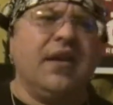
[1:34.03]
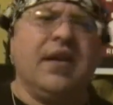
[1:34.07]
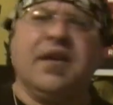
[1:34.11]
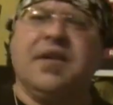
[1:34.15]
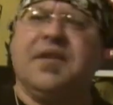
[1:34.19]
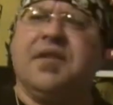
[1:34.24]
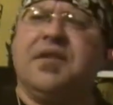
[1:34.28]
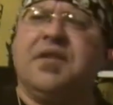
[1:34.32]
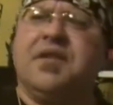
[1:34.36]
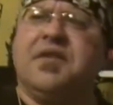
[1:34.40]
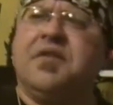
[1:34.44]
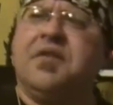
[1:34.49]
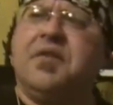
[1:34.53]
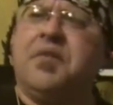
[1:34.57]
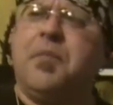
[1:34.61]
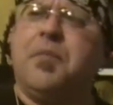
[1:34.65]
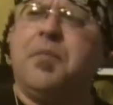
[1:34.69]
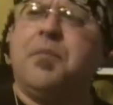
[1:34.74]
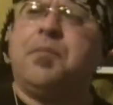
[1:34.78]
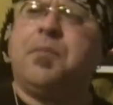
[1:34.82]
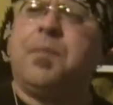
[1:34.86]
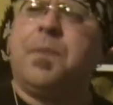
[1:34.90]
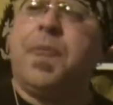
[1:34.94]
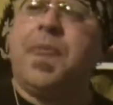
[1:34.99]
And
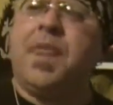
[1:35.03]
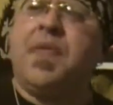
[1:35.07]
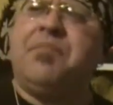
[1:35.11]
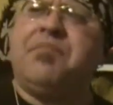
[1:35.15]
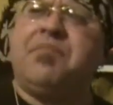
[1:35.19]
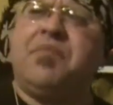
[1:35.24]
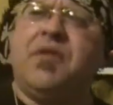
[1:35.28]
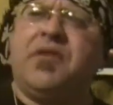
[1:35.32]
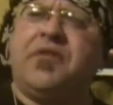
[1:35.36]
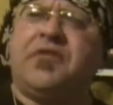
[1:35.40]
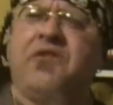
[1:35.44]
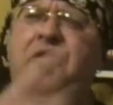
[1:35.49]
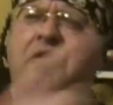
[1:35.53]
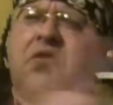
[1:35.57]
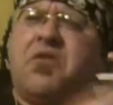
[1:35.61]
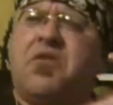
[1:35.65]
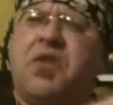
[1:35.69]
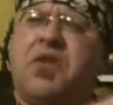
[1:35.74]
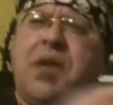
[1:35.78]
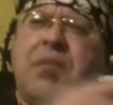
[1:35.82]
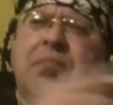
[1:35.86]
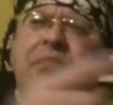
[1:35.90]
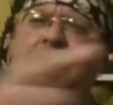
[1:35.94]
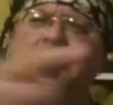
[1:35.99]

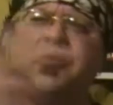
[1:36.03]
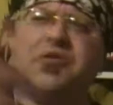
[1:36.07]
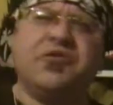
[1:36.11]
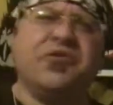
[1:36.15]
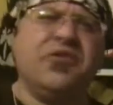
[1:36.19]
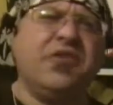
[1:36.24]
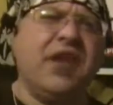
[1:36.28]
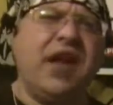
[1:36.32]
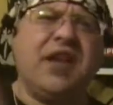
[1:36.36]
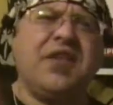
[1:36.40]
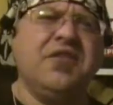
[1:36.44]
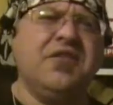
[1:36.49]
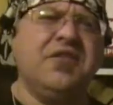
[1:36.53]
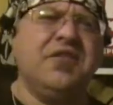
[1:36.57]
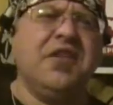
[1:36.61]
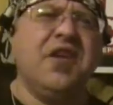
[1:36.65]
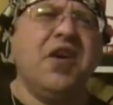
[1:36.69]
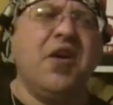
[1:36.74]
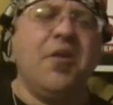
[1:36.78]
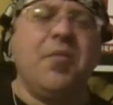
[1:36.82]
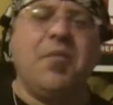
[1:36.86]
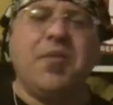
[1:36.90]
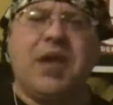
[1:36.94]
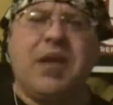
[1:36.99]
so I posted, I couldn't
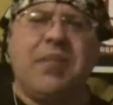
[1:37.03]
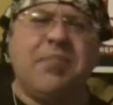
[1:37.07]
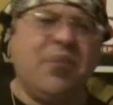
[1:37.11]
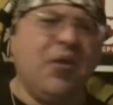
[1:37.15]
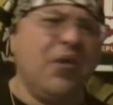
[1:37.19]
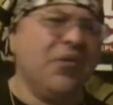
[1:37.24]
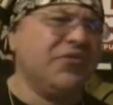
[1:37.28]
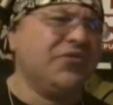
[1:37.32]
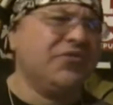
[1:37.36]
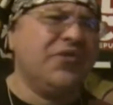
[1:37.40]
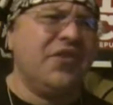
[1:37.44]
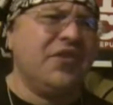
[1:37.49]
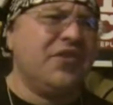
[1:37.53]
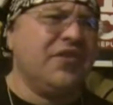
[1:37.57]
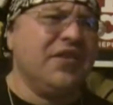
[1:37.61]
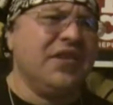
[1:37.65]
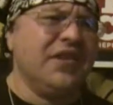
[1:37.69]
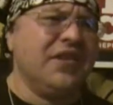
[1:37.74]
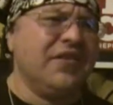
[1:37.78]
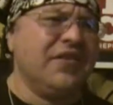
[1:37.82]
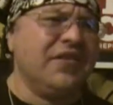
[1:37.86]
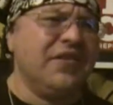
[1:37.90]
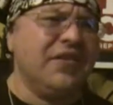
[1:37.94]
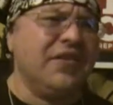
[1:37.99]
help it, I posted
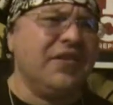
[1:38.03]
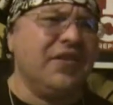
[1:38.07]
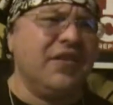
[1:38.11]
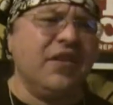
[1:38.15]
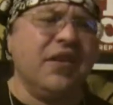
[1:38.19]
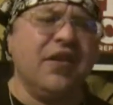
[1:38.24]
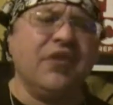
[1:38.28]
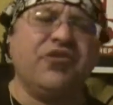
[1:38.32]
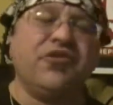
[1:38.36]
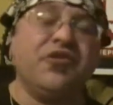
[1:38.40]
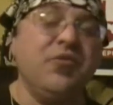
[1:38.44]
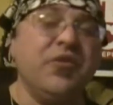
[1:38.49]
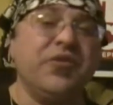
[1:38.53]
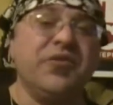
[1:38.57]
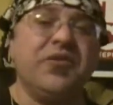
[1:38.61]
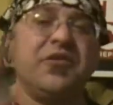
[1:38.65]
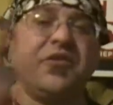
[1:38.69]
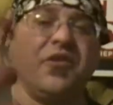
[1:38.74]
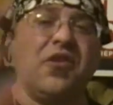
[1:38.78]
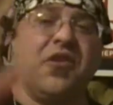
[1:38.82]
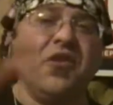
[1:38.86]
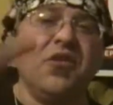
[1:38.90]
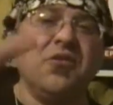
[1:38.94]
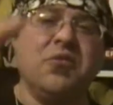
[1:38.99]
underneath it. And she
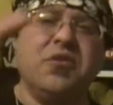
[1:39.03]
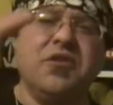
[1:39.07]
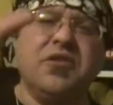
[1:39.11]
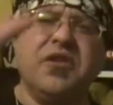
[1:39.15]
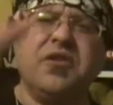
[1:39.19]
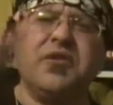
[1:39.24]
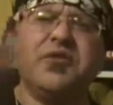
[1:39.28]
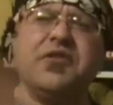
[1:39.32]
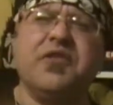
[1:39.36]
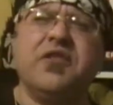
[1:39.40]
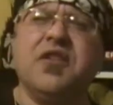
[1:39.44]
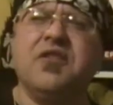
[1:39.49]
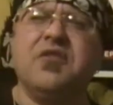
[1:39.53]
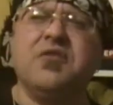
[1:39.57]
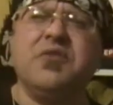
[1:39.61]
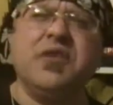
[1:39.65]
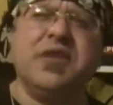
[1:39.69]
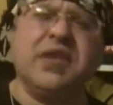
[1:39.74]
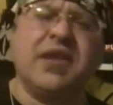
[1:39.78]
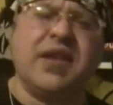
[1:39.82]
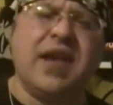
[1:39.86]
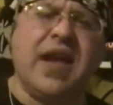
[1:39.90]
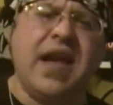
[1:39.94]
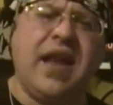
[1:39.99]
wasn't the only one. There was another
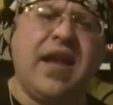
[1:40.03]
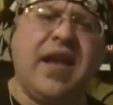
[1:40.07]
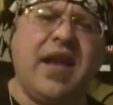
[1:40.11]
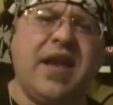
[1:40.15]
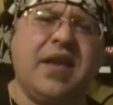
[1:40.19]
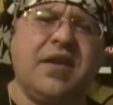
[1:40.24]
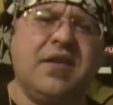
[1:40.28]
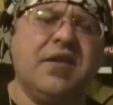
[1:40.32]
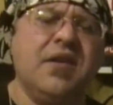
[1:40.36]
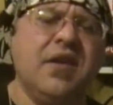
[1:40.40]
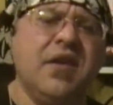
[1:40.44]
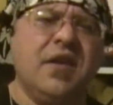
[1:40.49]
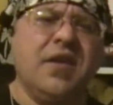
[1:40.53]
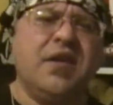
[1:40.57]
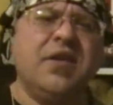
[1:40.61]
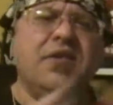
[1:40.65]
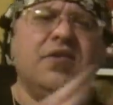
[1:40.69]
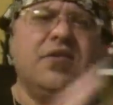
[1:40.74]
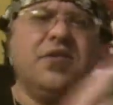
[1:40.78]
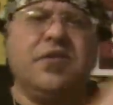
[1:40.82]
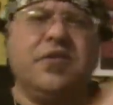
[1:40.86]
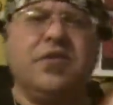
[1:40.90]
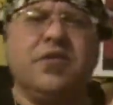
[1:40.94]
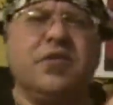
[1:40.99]
one that kind of had a,
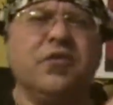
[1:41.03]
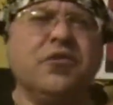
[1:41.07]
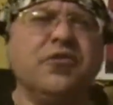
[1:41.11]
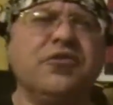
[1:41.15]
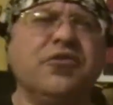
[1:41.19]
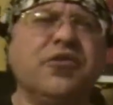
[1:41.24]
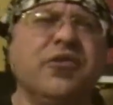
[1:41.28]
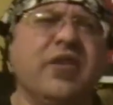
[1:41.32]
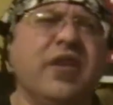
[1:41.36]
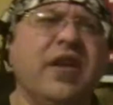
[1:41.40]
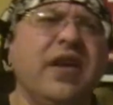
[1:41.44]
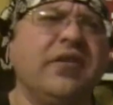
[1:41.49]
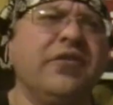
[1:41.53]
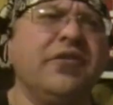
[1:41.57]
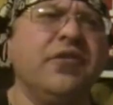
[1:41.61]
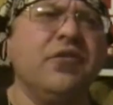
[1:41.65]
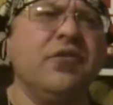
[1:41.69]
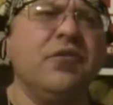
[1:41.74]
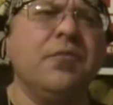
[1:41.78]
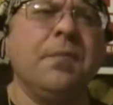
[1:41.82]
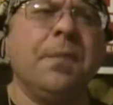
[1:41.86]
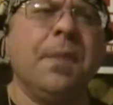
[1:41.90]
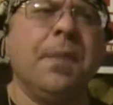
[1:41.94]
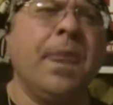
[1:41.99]
you know, an allusion to that
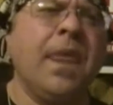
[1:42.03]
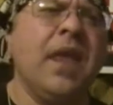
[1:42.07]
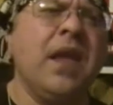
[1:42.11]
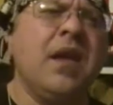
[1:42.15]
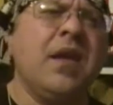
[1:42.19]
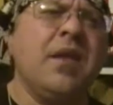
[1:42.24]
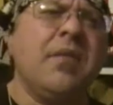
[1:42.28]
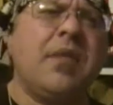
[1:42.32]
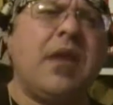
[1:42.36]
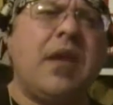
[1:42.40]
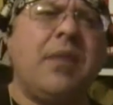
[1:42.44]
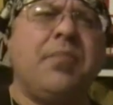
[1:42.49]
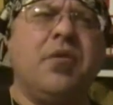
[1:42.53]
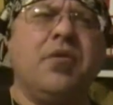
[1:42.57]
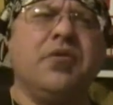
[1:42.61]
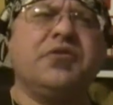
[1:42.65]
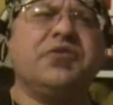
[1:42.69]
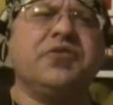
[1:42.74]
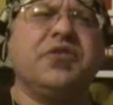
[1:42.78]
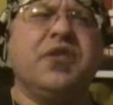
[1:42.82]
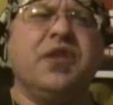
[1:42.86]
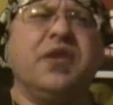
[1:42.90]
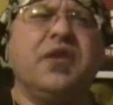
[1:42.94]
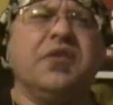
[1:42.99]
too. But I
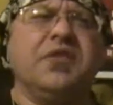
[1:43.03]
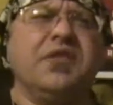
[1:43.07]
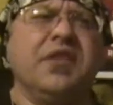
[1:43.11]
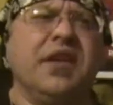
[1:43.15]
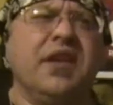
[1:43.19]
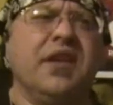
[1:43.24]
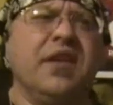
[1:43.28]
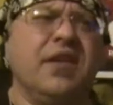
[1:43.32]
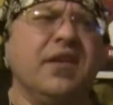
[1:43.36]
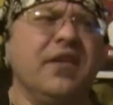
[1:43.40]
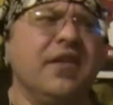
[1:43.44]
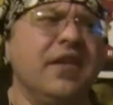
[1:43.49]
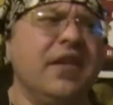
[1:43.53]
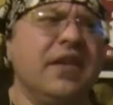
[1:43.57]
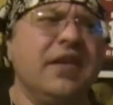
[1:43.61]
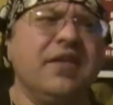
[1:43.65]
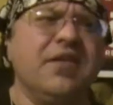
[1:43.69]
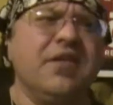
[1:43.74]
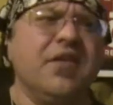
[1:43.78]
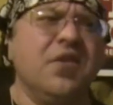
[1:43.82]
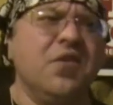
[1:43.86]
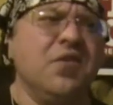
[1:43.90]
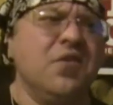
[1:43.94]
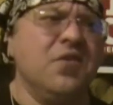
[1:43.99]
posted on there
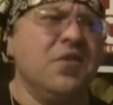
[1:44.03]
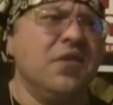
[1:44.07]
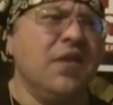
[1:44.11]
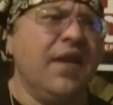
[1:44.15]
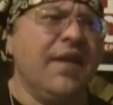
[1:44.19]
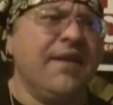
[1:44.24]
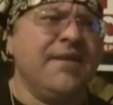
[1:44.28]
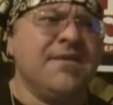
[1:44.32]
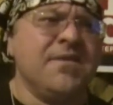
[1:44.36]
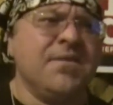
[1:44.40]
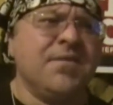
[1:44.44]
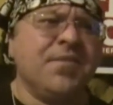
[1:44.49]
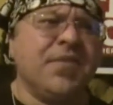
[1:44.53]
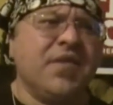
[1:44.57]
that, you know,